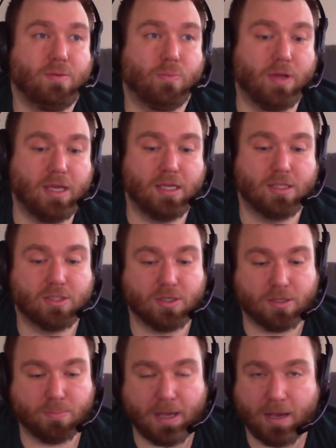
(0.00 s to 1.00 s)
we
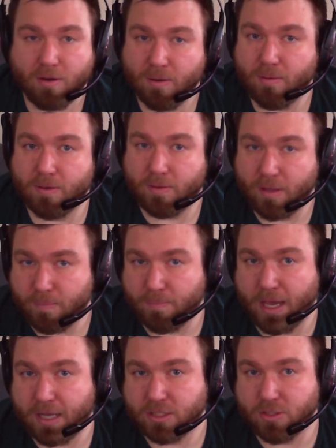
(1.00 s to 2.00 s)
took power
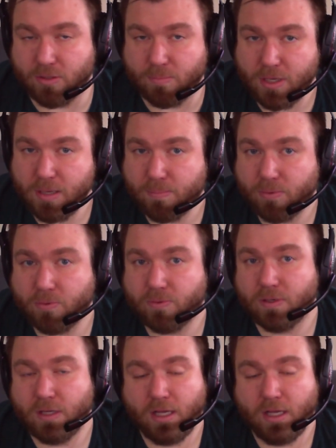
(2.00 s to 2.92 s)
back to the people.